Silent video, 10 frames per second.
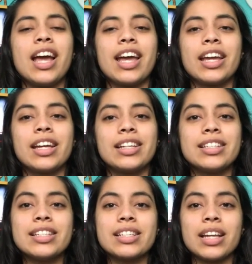
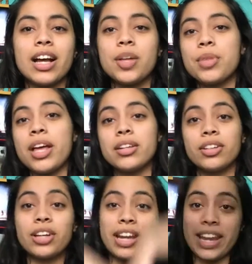And
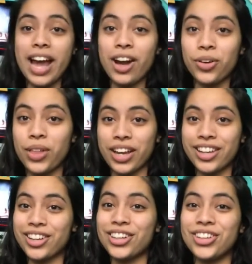now that
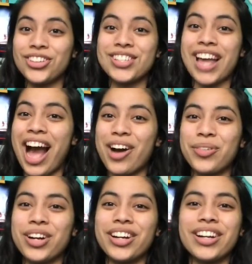concludes
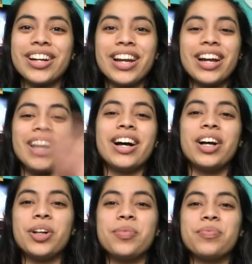our
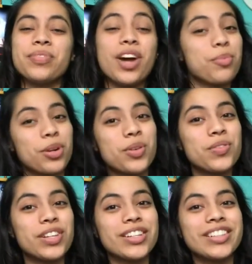book
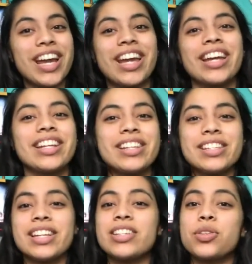review, and
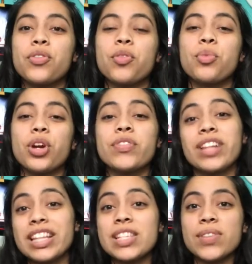stay tuned for more. If
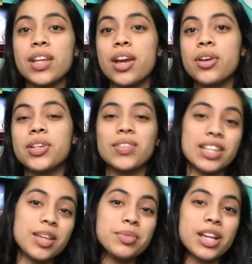you like this video, give it a
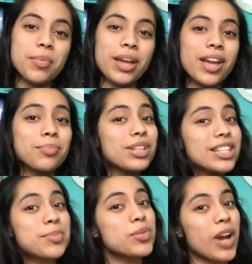thumbs up, and
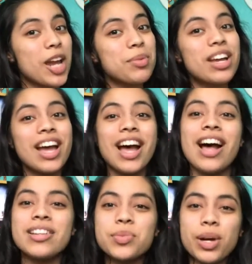please subscribe
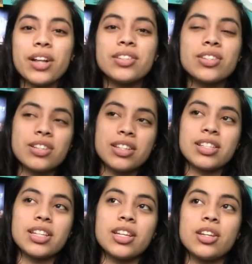as well so you can
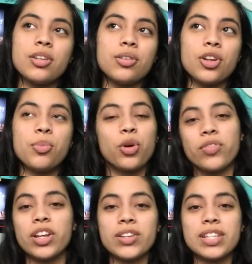see, you know, more
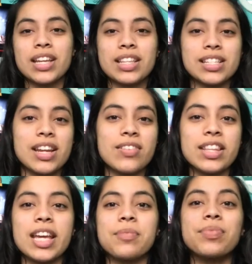videos like this and
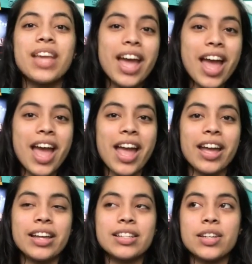everything.
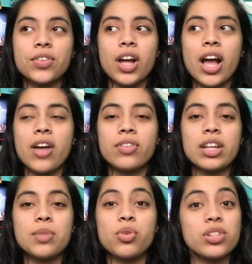And if y'all have
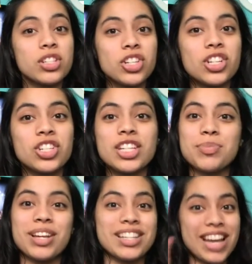any more suggestions,
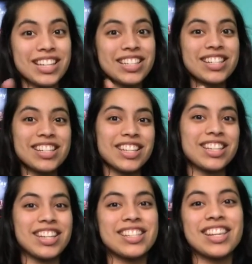because I did
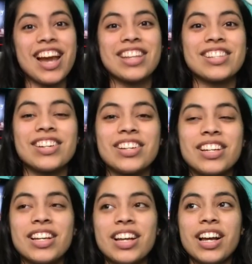see, I saw
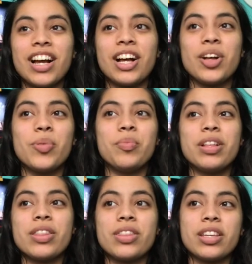
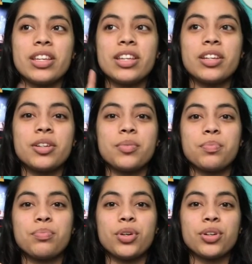the
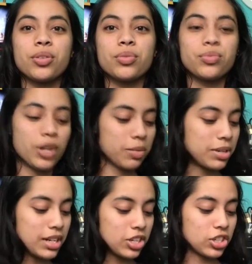book
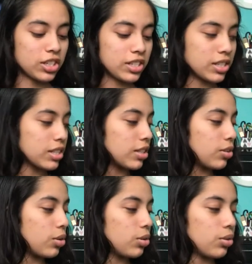recommendations,
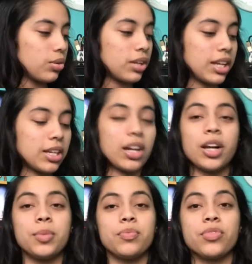the whole like
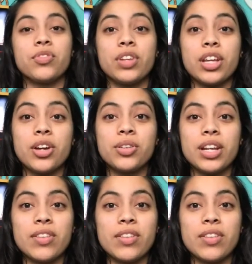video and